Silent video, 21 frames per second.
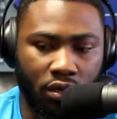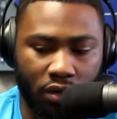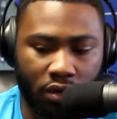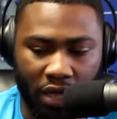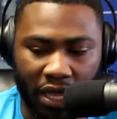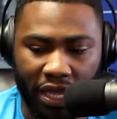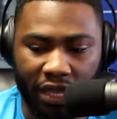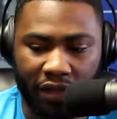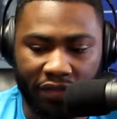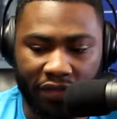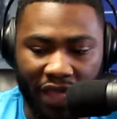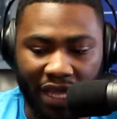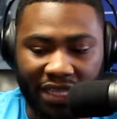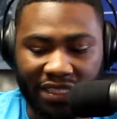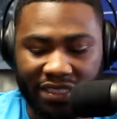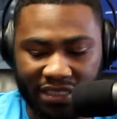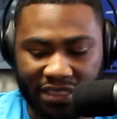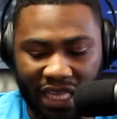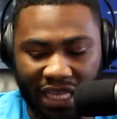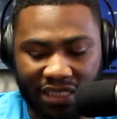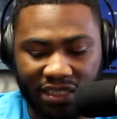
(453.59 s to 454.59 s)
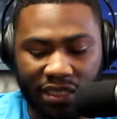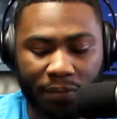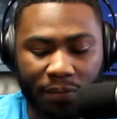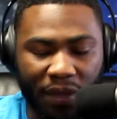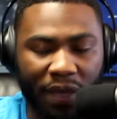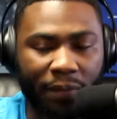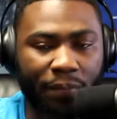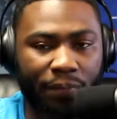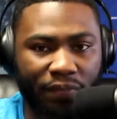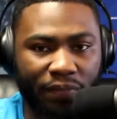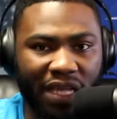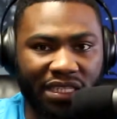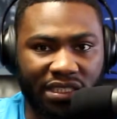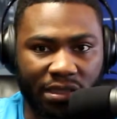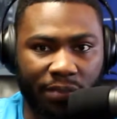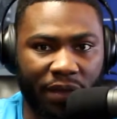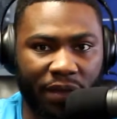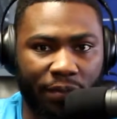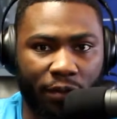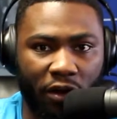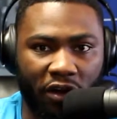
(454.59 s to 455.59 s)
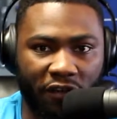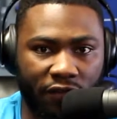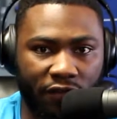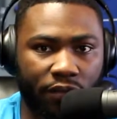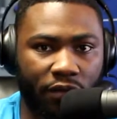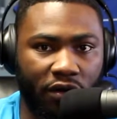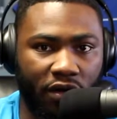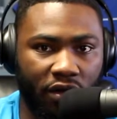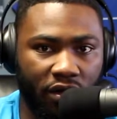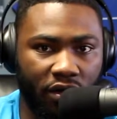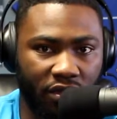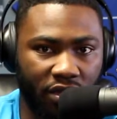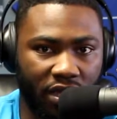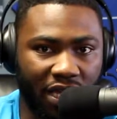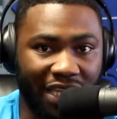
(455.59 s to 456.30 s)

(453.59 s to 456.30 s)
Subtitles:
Okay? That's a big part of football.